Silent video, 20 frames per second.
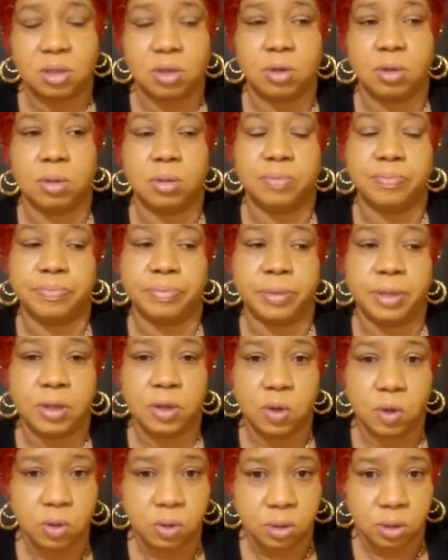to,
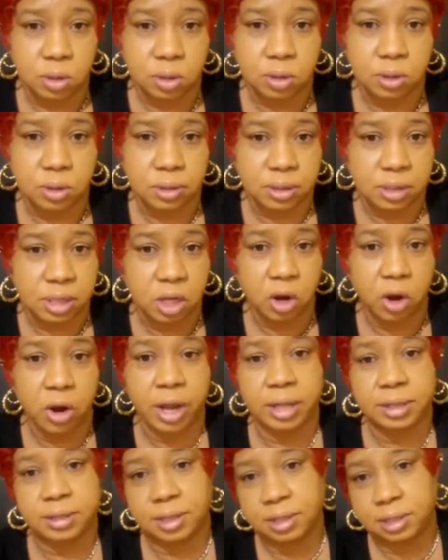to singer
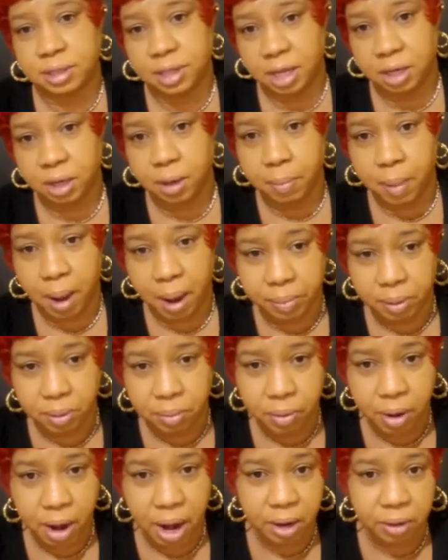entertainer Bobby
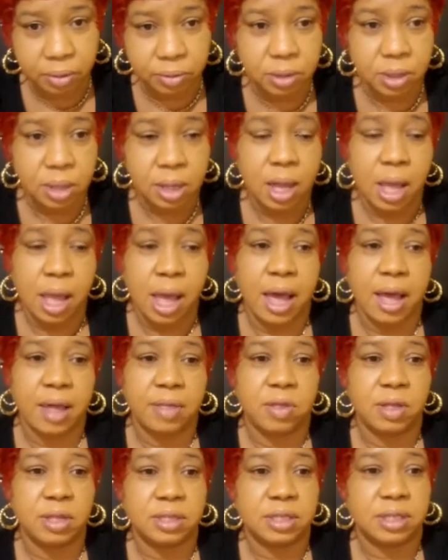Brown.
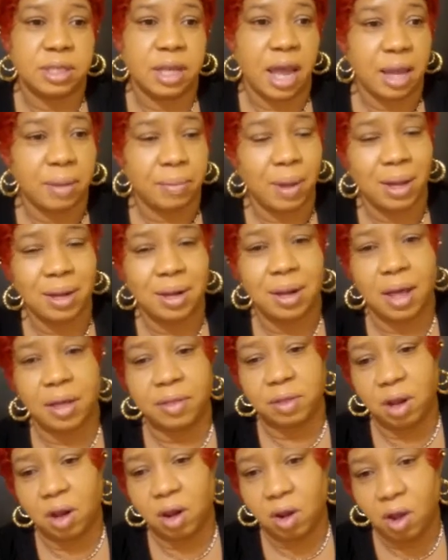At this time,
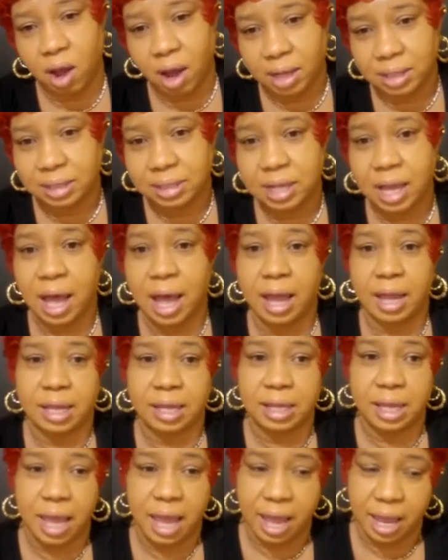another loss
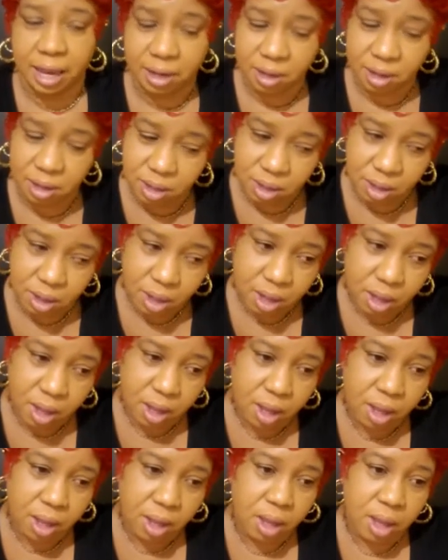again.
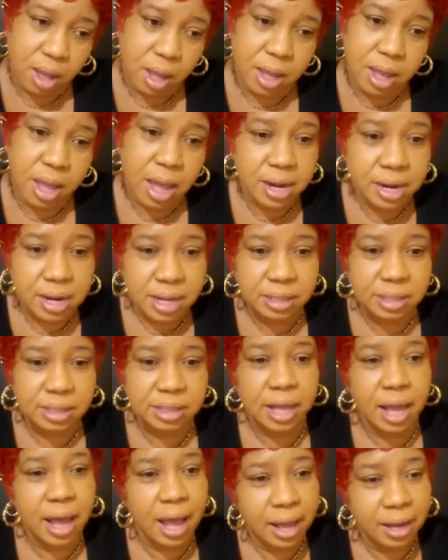You
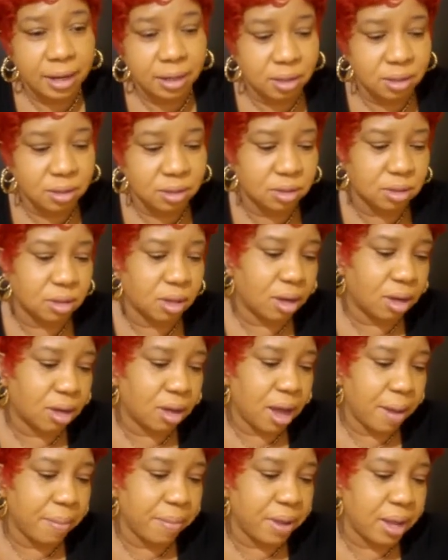understand? So,
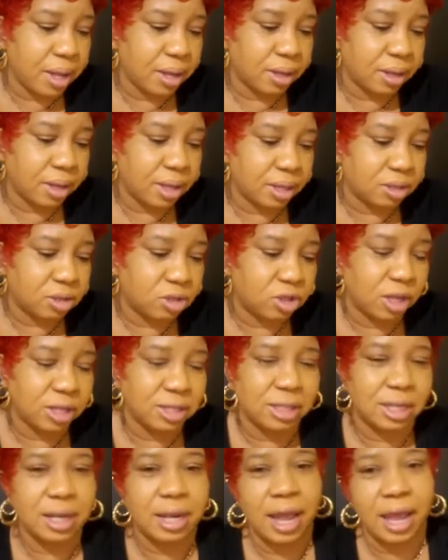I mean, it's
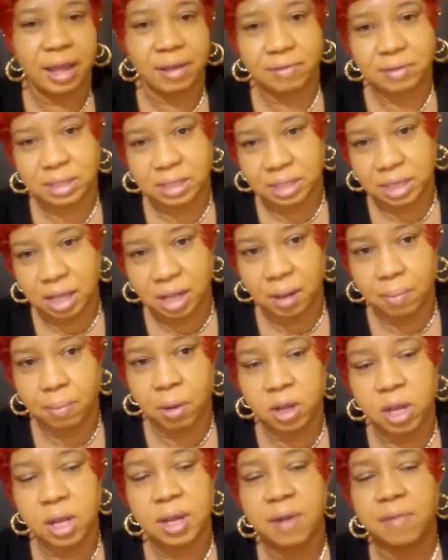just life still,
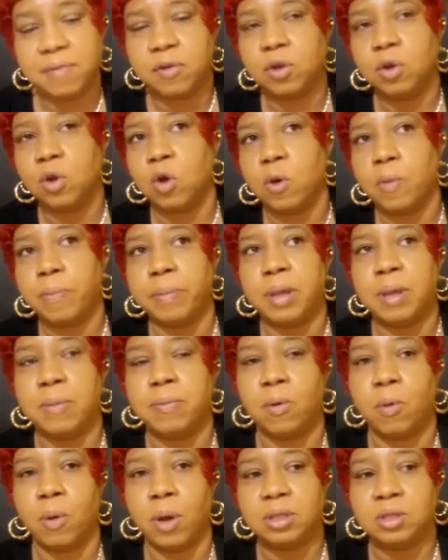but you never know,
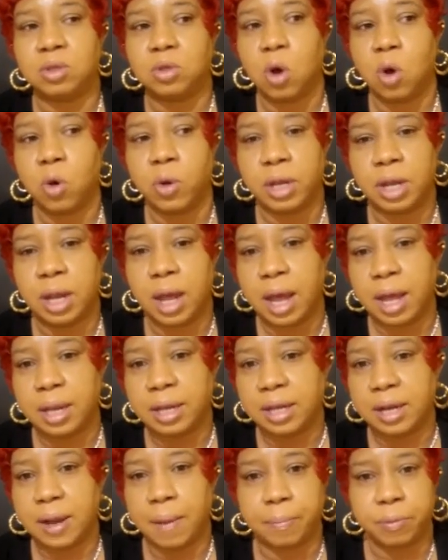people, what's going
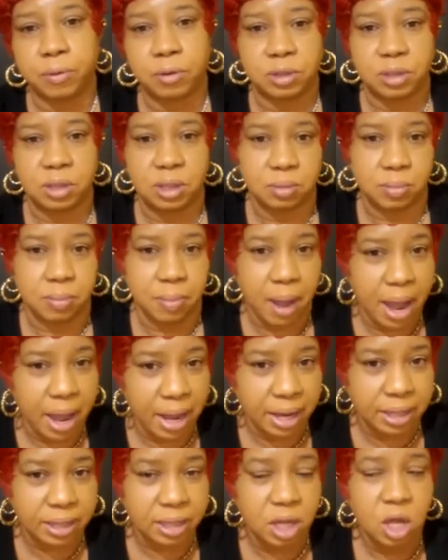on in a person's
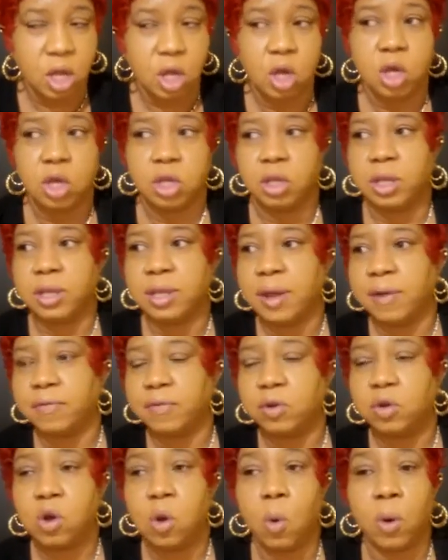mind. You
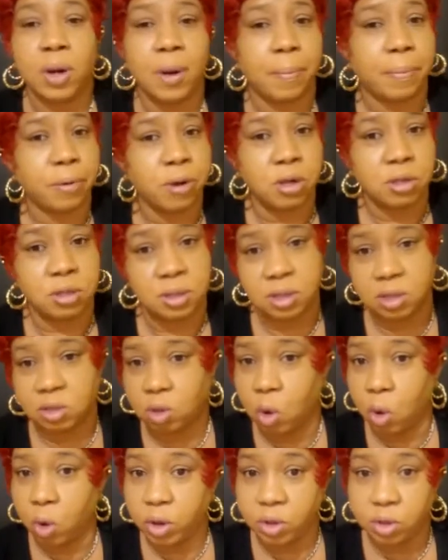never know what a person is
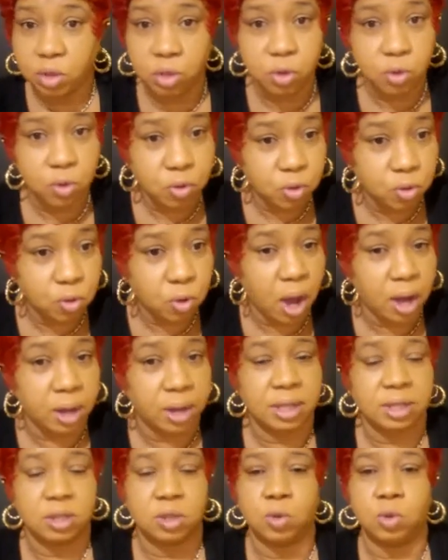going through
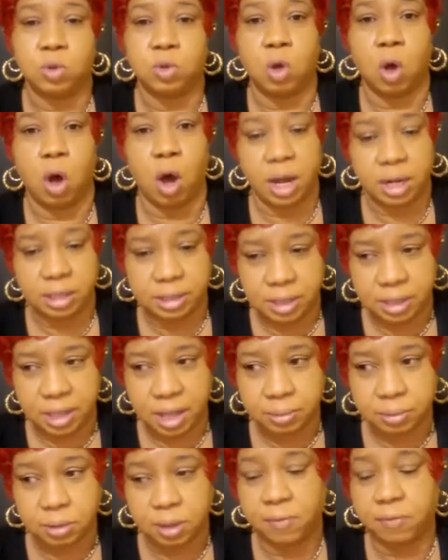unless you talk to
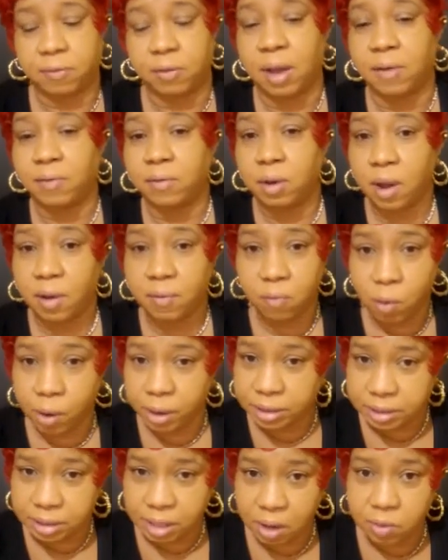them. So if you have loved
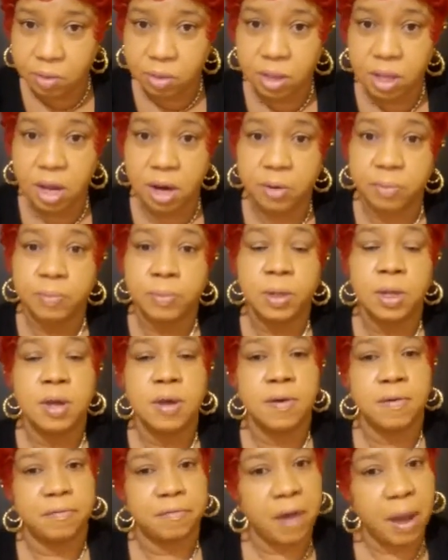ones out there,
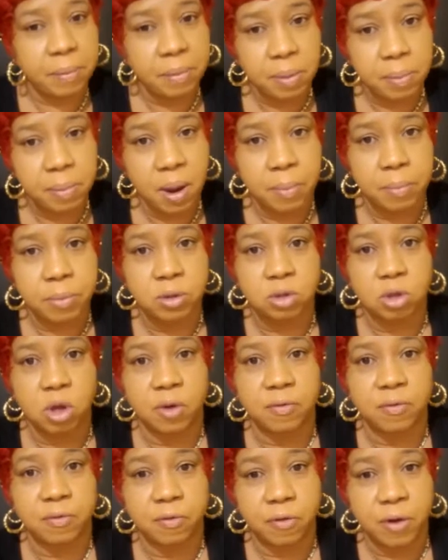family members
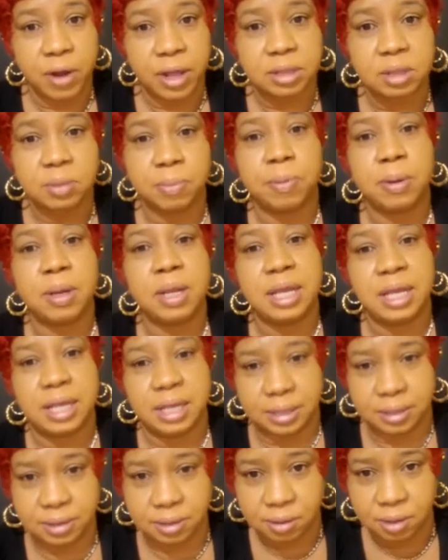or friends,
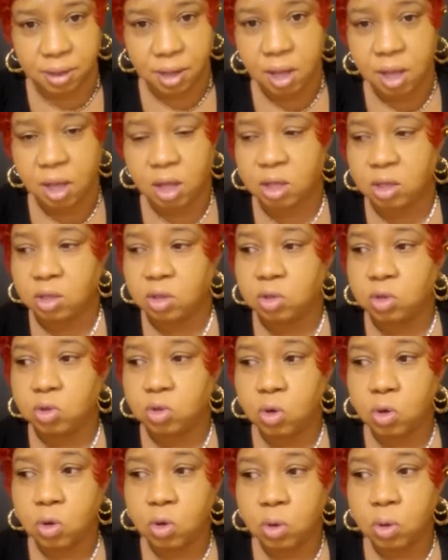please
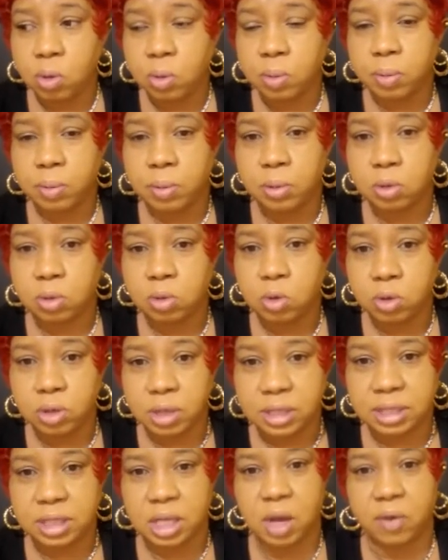do
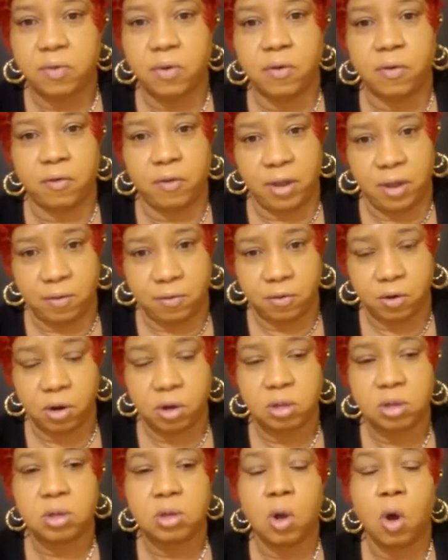yourself a
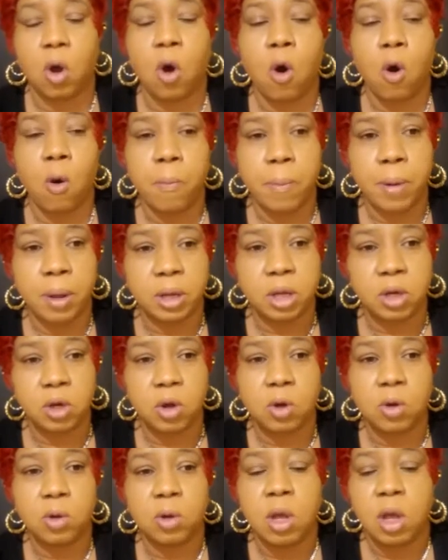favor.
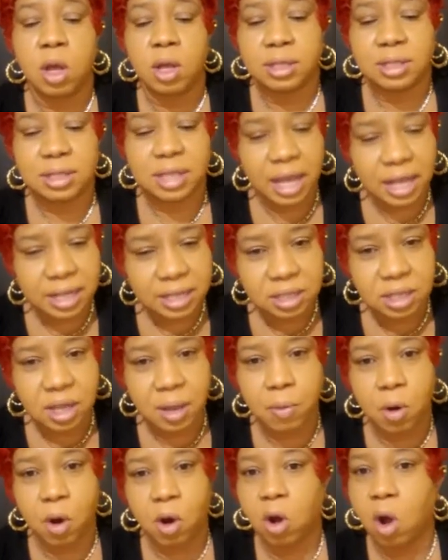Open, text
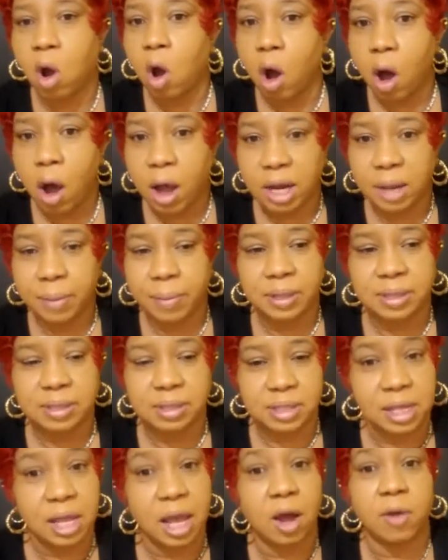them or call them and
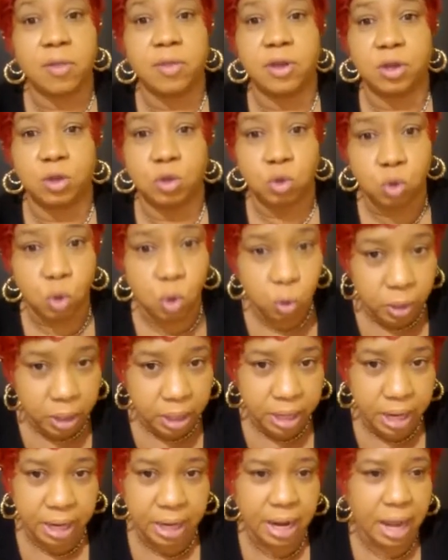see how they're
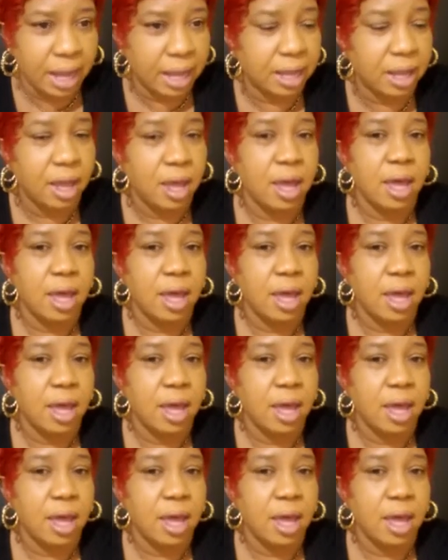doing. And like,